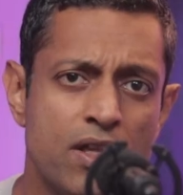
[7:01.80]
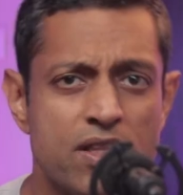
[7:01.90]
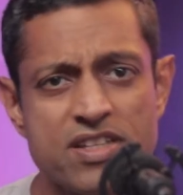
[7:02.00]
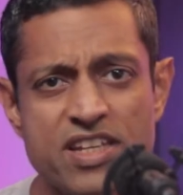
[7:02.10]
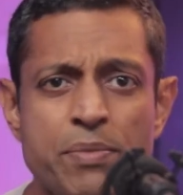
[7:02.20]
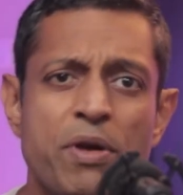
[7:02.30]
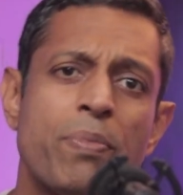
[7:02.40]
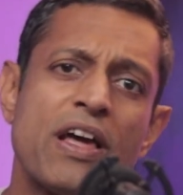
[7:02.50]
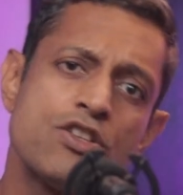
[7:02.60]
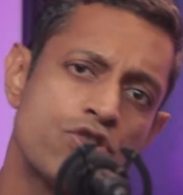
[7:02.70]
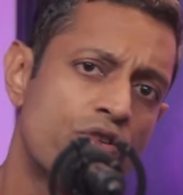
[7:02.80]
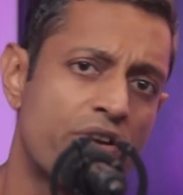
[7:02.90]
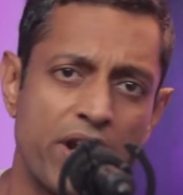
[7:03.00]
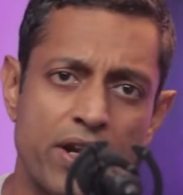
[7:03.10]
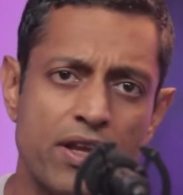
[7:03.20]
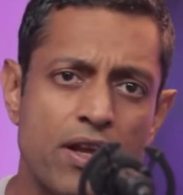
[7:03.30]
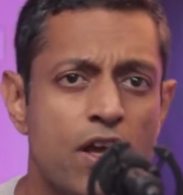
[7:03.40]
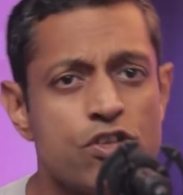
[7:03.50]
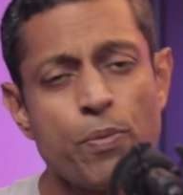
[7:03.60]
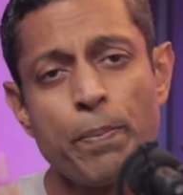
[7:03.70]
The same applies to your training.
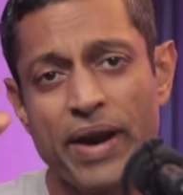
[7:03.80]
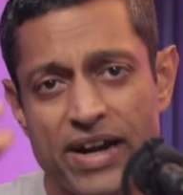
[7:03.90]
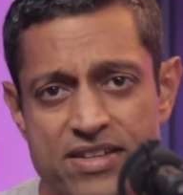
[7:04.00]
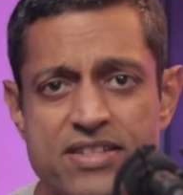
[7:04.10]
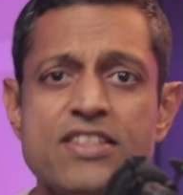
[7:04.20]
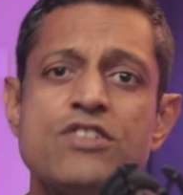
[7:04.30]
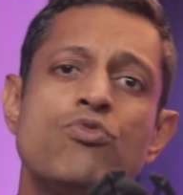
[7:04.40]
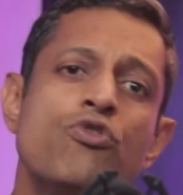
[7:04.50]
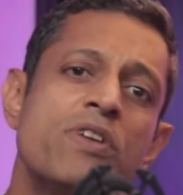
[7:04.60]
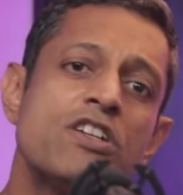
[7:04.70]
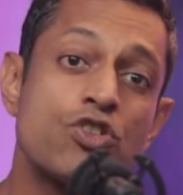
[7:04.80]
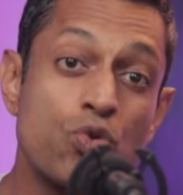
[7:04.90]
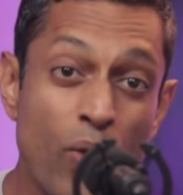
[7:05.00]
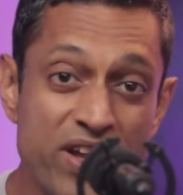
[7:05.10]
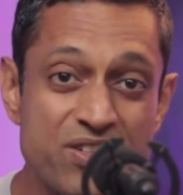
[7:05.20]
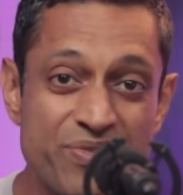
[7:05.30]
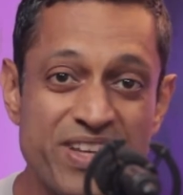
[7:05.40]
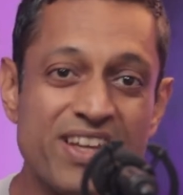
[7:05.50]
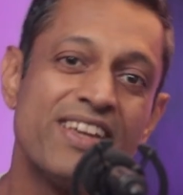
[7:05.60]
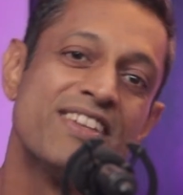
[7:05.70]
So practicing these movements twice a
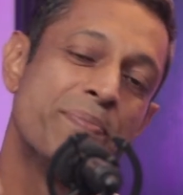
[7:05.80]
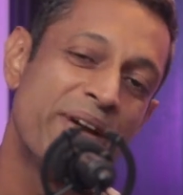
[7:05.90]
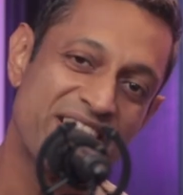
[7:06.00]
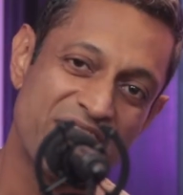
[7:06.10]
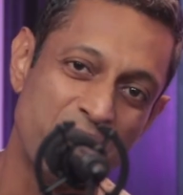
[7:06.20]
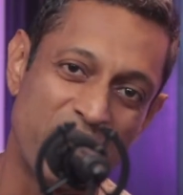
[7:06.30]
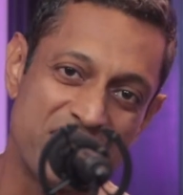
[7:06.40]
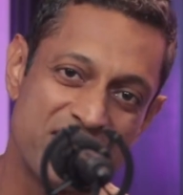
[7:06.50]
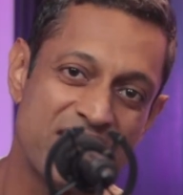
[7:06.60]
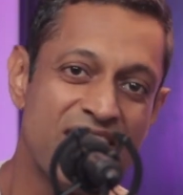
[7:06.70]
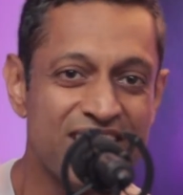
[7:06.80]
week is better than once.